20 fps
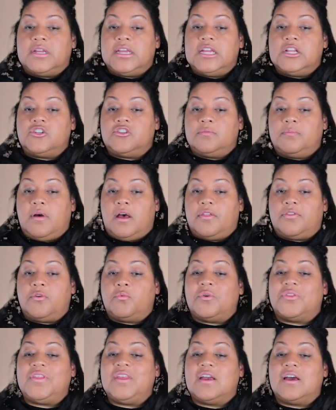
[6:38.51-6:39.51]
each month
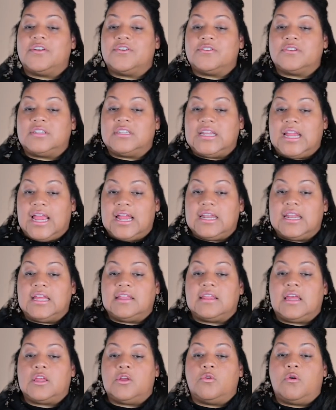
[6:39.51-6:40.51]
with the understanding
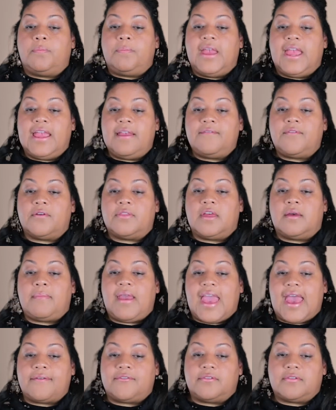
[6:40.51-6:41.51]
that you will pay for them
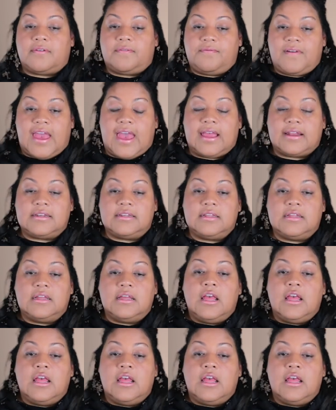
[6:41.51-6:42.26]
after the fact.